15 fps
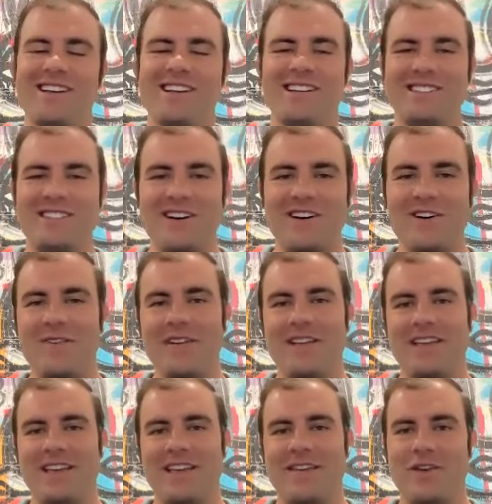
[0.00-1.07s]
So
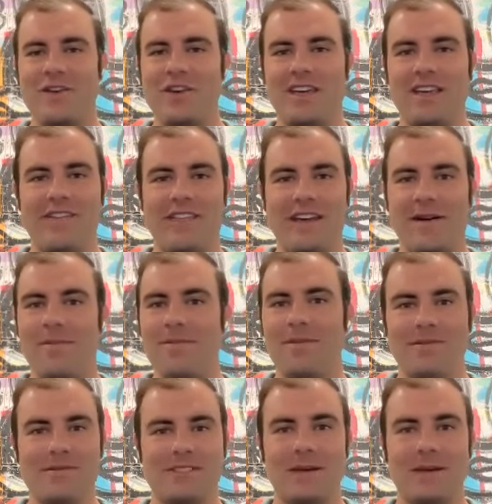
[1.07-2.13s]
if you can give
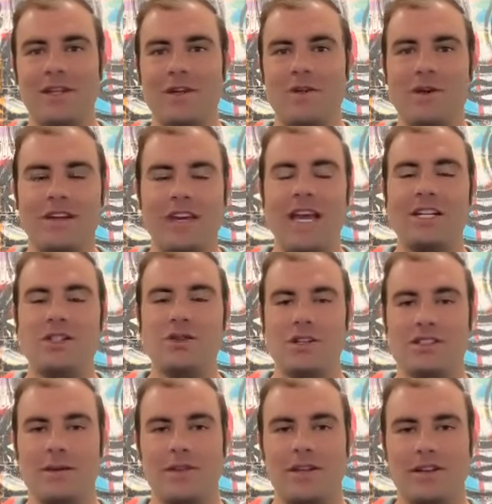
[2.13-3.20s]
them something to engage with,
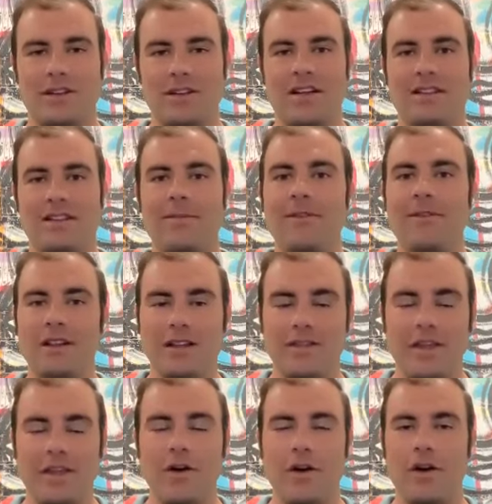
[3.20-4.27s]
something to let them feel like
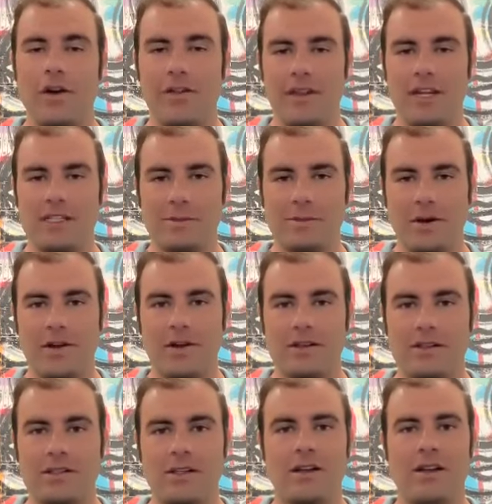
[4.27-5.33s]
they're owning the
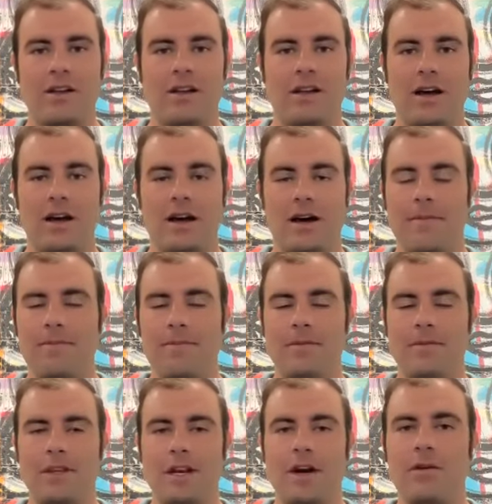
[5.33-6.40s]
experience,
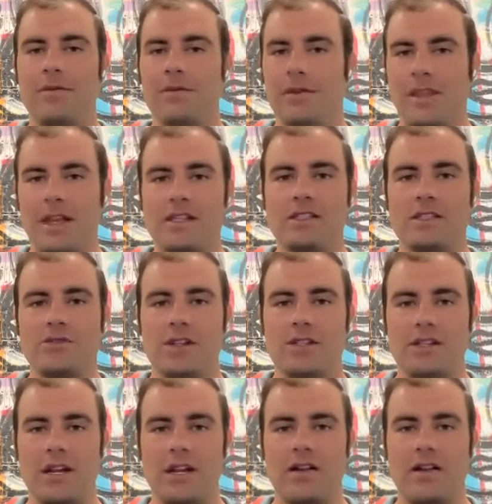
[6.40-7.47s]
things just
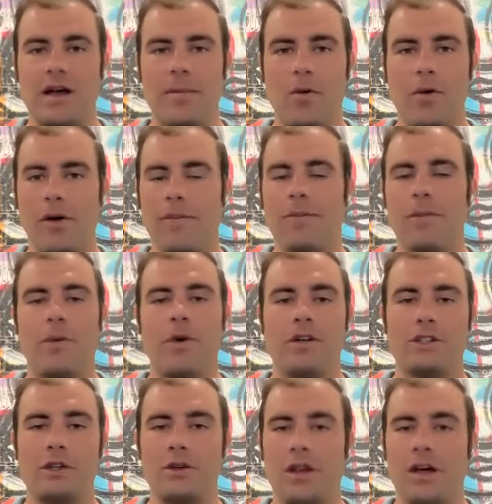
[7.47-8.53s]
resonate a lot more. We
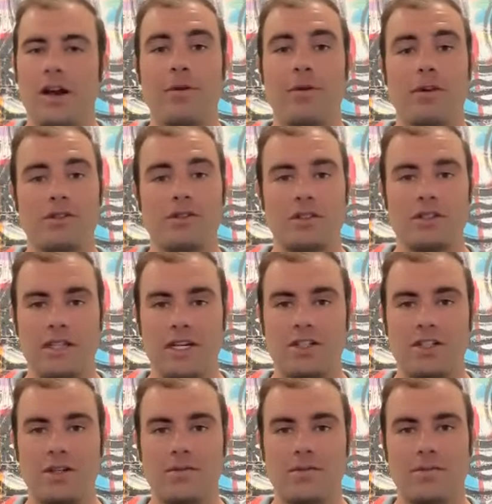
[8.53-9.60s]
also do a lot of
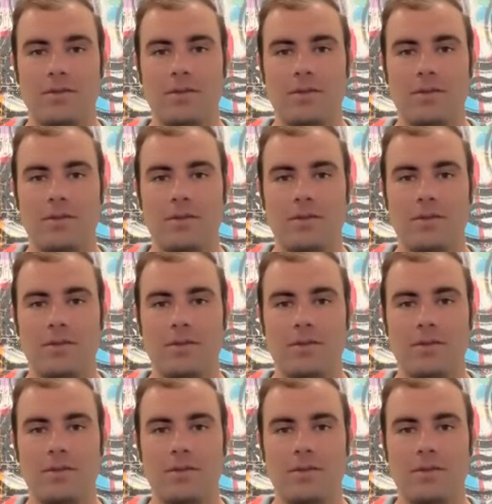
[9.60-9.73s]
personalization,